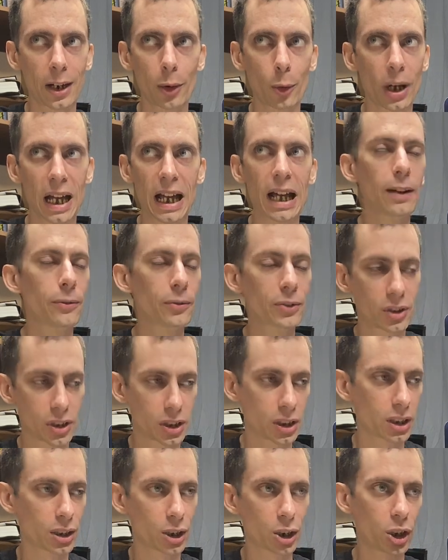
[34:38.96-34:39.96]
I don't have
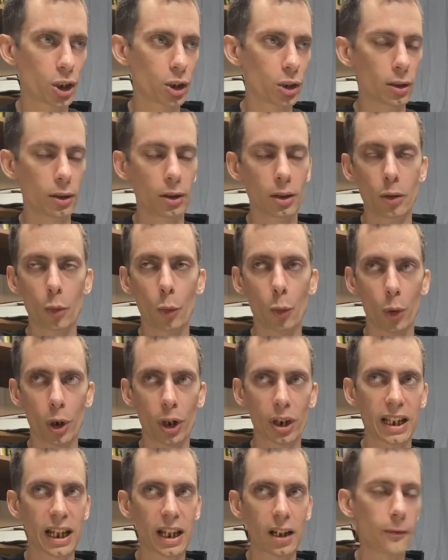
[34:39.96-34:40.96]
to
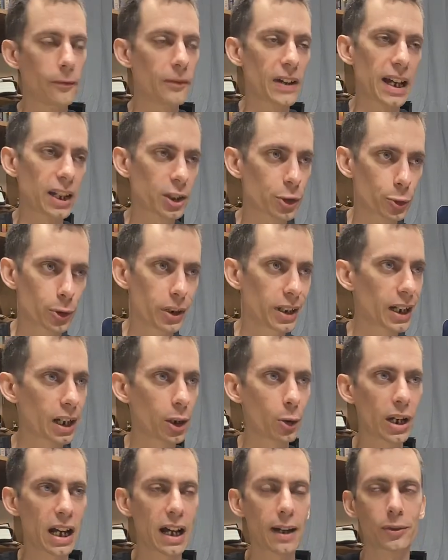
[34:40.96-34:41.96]
work at a factory.
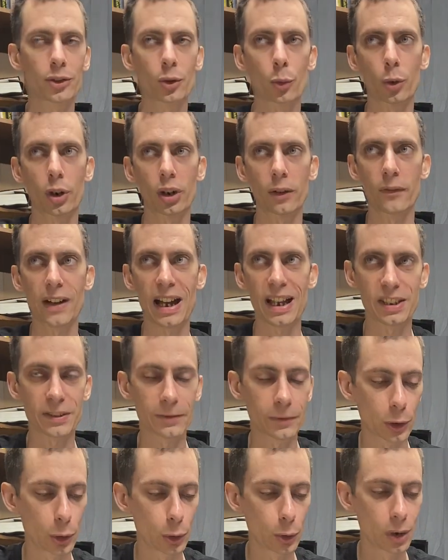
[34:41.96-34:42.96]
I don't have to work
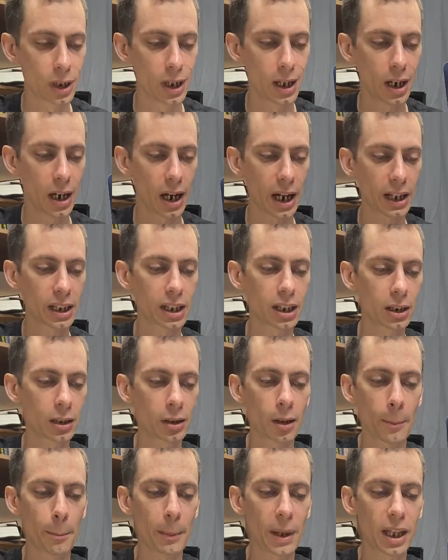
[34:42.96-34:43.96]
fast food. I
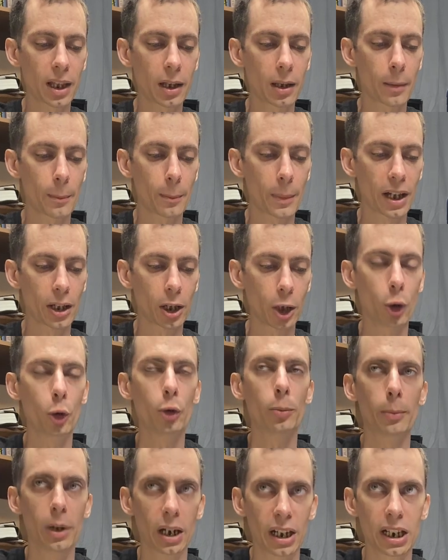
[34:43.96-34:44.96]
can make my
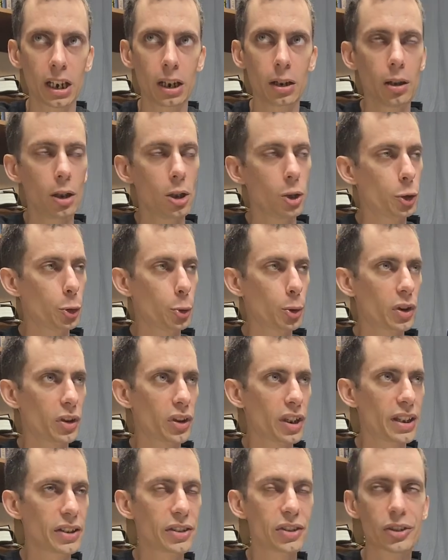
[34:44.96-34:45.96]
own money
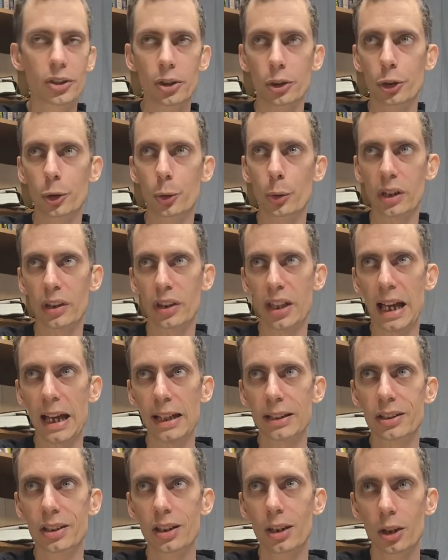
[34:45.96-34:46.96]
doing this, doing
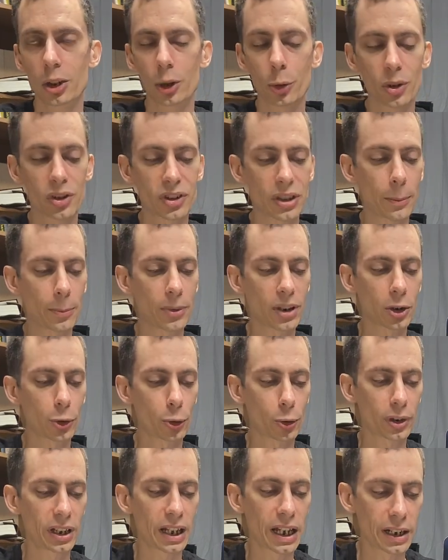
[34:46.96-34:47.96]
that, doing
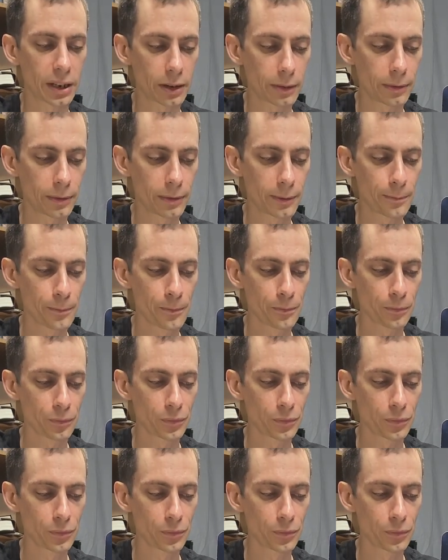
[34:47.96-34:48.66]
something creative.